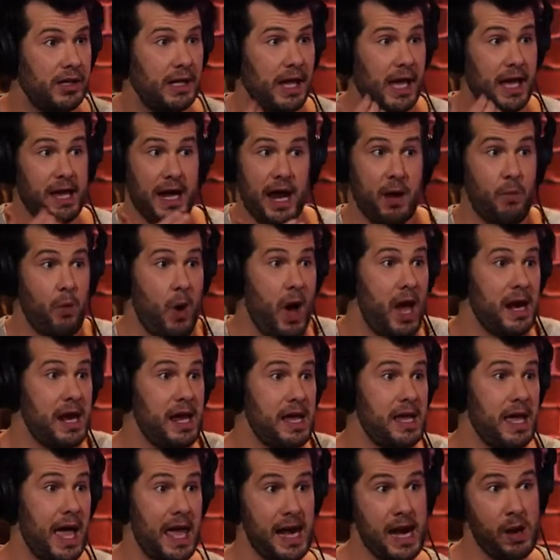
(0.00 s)
And I want to
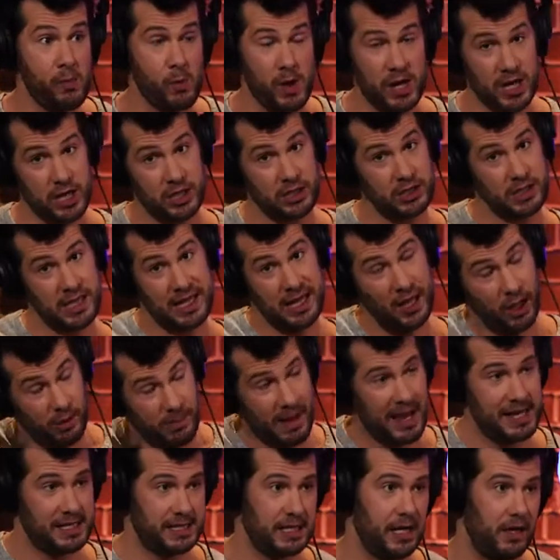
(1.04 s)
and that's I want to kill
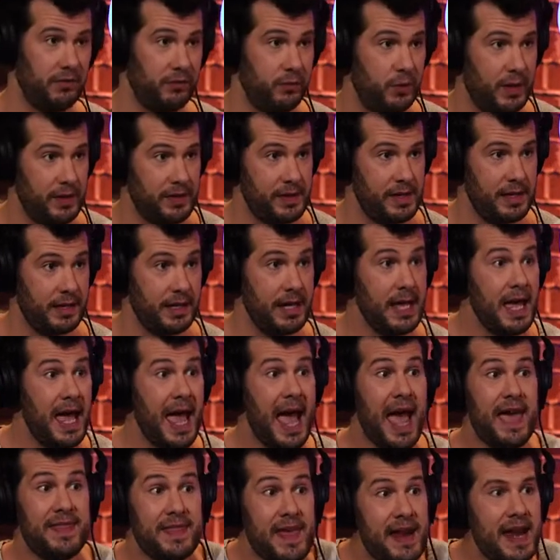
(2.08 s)
myself with it.
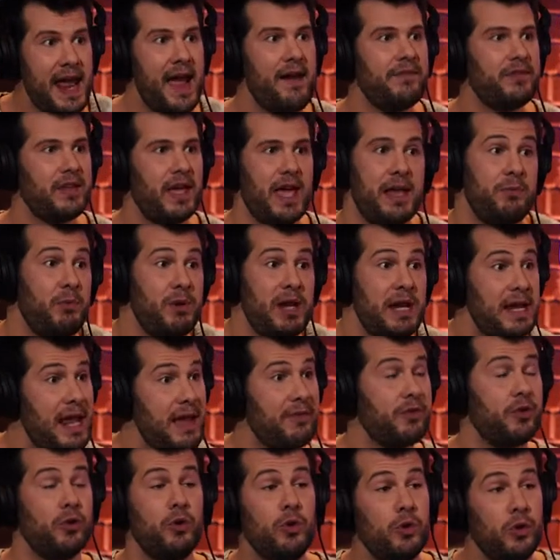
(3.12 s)
And then I have to and we didn't
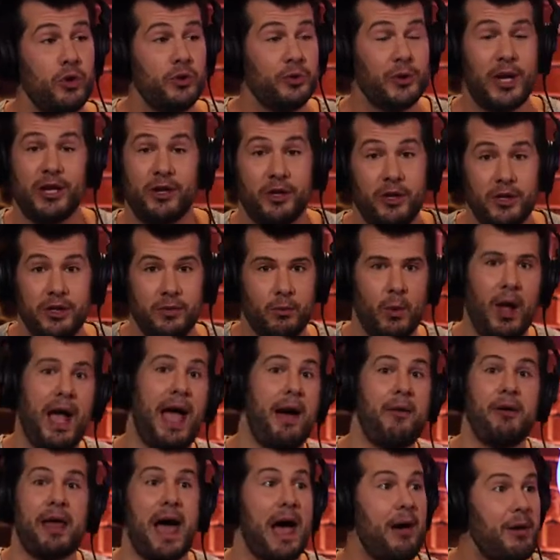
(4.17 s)
have Google so I couldn't
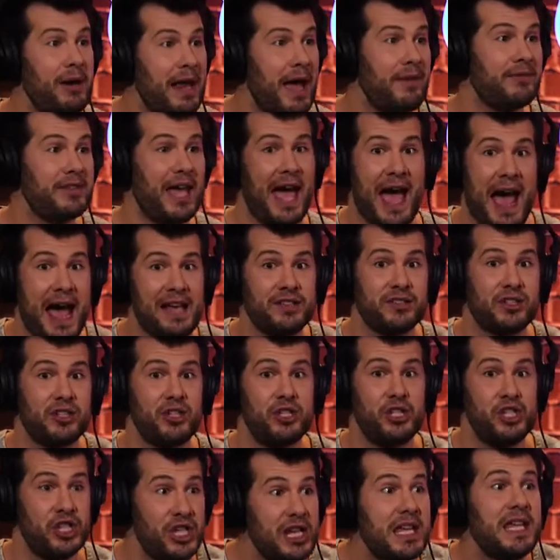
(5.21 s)
well, I would have to
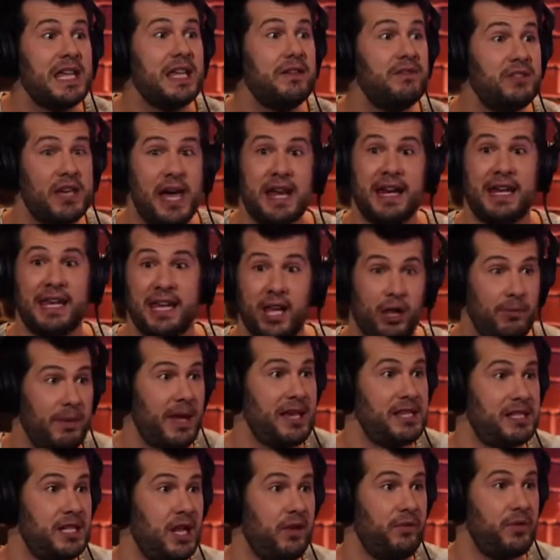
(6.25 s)
ask Jeeves how to kill
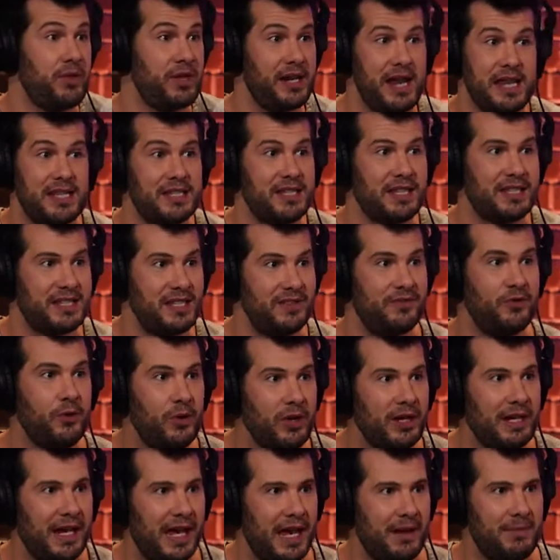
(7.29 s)
myself with an
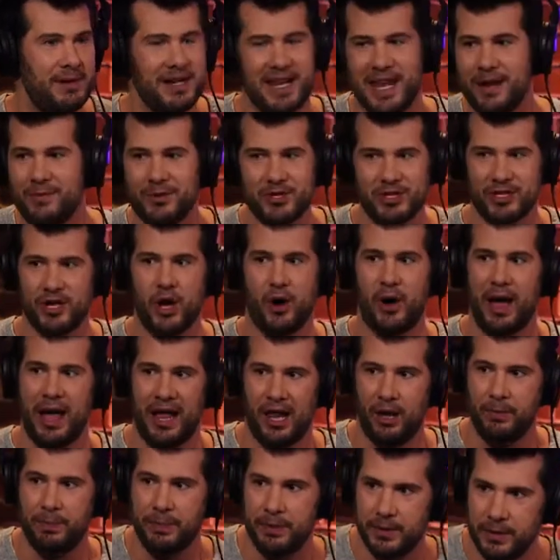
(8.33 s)
N64 game and he was no help.